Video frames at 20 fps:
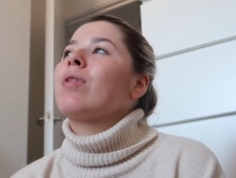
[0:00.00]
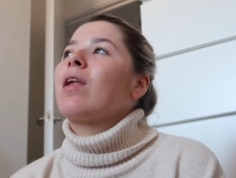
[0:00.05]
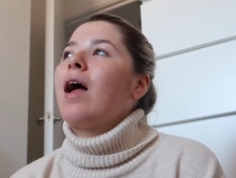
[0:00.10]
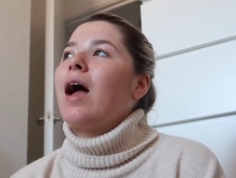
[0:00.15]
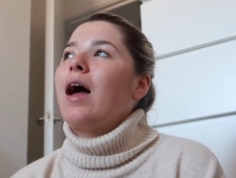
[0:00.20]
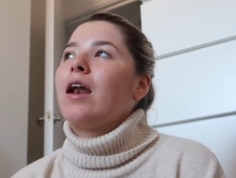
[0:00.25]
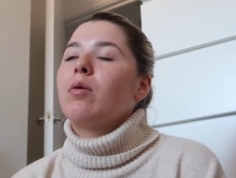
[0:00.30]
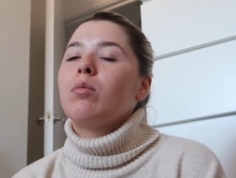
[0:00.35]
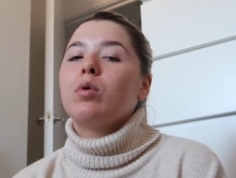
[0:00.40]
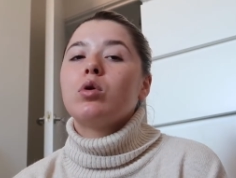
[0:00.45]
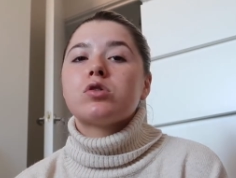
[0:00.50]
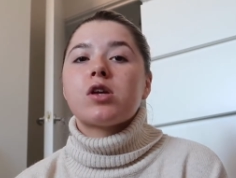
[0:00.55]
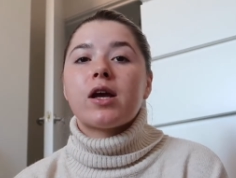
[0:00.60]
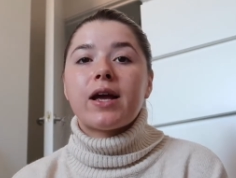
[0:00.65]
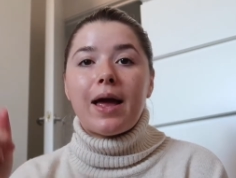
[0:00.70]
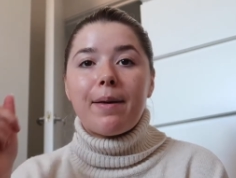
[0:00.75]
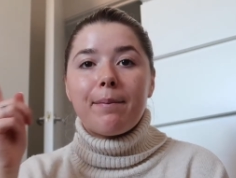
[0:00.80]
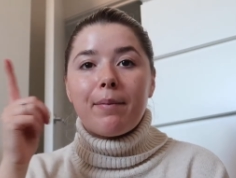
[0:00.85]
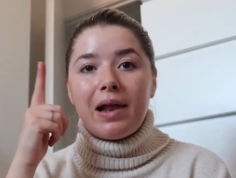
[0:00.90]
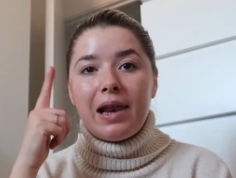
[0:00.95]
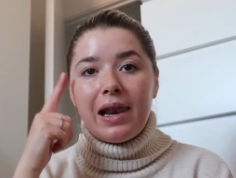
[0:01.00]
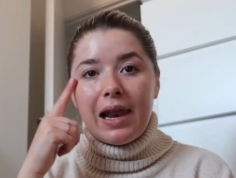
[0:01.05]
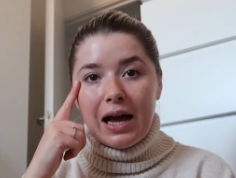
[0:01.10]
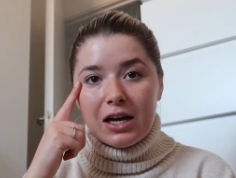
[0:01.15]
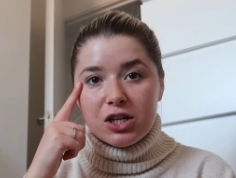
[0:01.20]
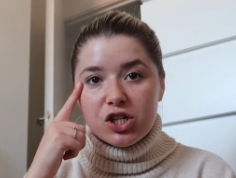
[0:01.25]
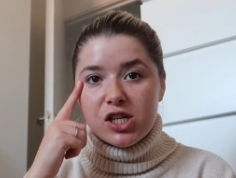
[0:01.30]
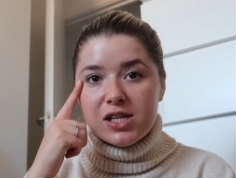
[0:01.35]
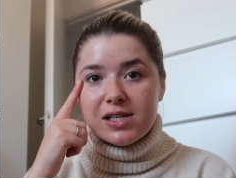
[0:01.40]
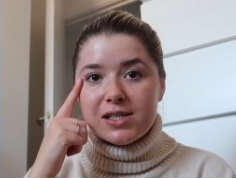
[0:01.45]
and I'm also getting my
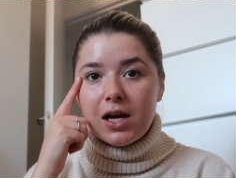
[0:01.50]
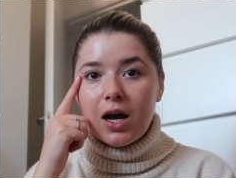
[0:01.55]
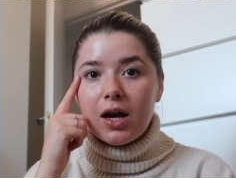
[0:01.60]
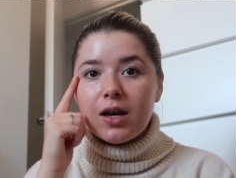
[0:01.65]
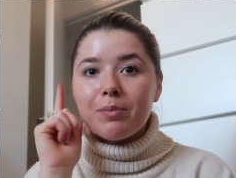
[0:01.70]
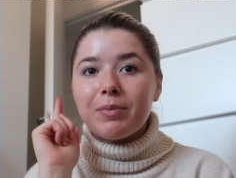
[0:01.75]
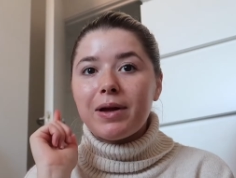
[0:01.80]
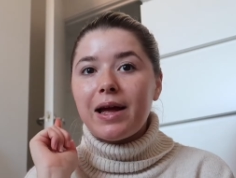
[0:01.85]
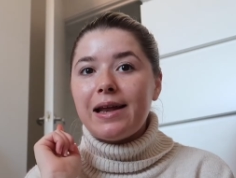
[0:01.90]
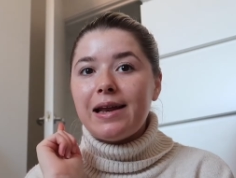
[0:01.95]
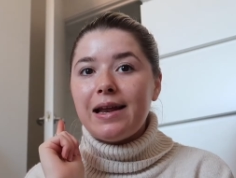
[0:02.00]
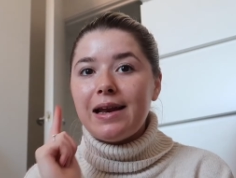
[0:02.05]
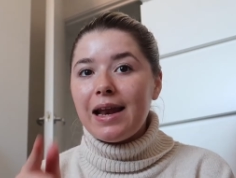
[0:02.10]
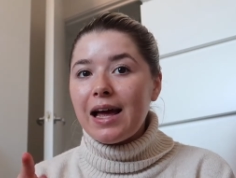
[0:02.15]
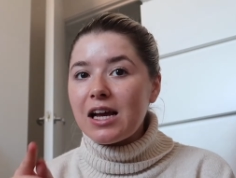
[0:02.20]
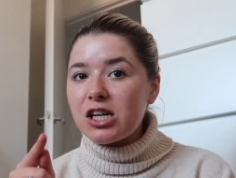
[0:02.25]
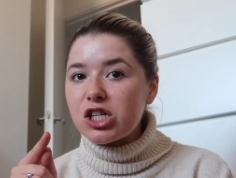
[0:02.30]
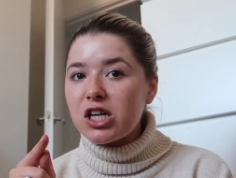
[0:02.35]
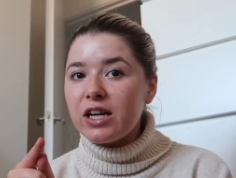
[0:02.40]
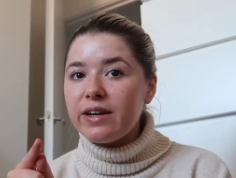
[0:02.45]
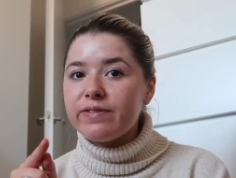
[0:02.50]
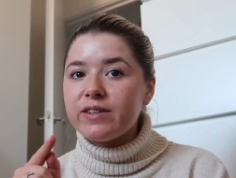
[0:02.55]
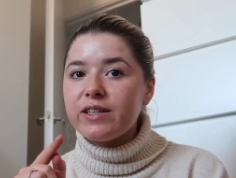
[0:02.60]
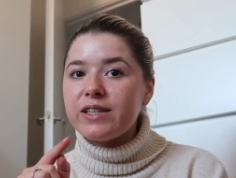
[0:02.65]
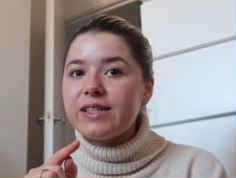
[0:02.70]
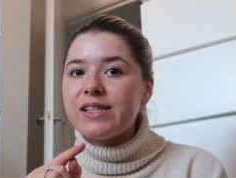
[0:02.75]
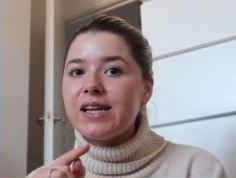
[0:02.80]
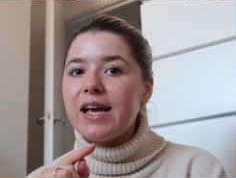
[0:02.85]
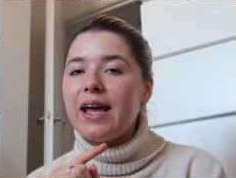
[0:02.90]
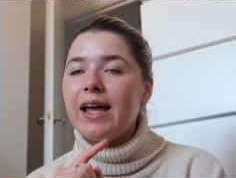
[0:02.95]
lashes done. I'm getting a lash lift
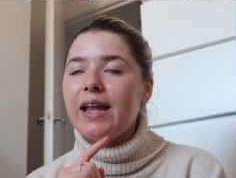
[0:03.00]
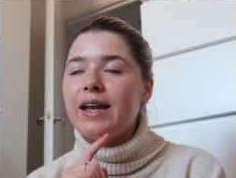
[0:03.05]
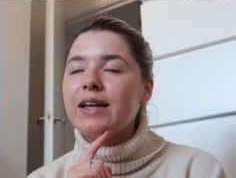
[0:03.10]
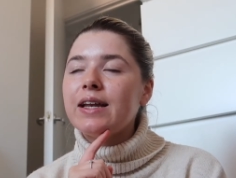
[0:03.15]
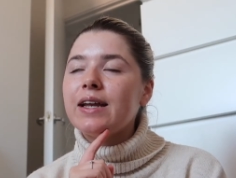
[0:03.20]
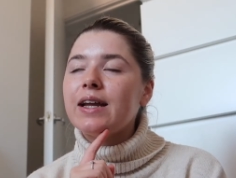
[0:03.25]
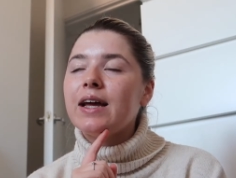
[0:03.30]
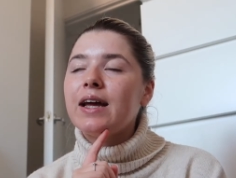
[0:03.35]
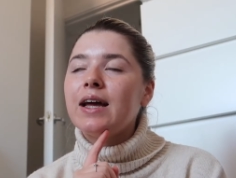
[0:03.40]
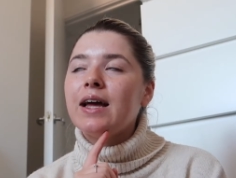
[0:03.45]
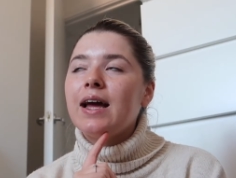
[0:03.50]
and tint,